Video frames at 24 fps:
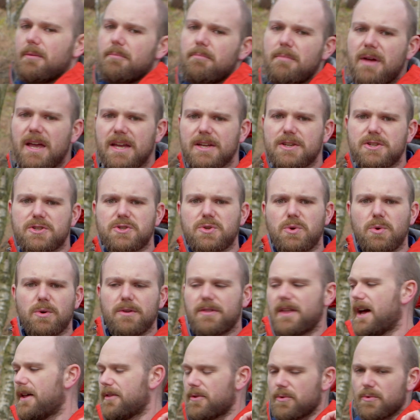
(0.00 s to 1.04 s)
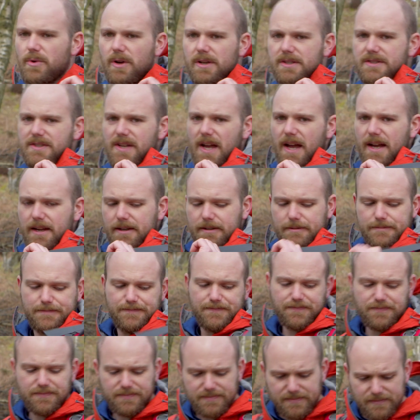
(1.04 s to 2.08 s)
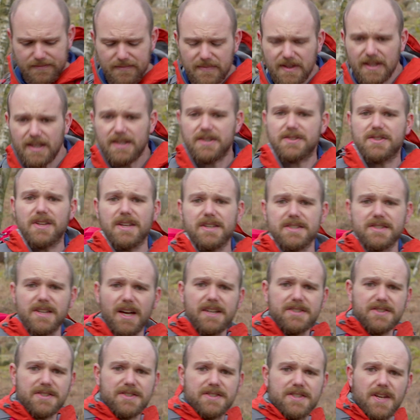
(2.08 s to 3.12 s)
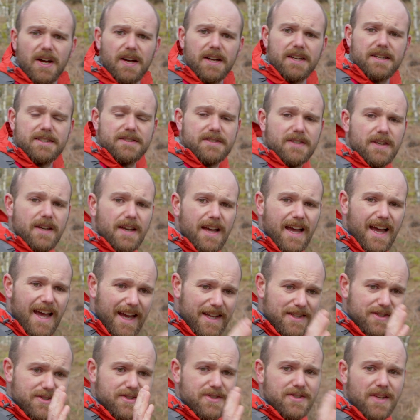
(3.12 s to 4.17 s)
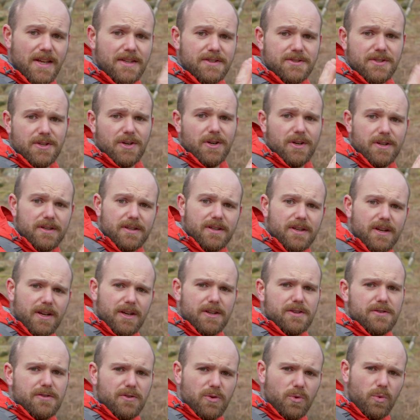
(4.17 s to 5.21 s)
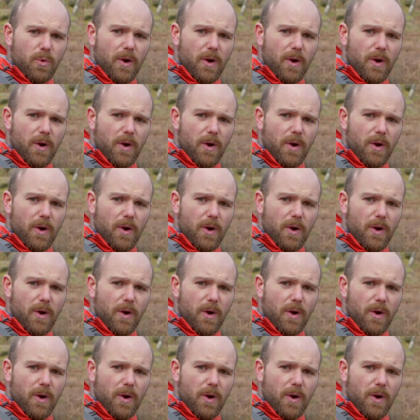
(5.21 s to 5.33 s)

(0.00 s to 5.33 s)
the rucksack stays nice and tight and centered so the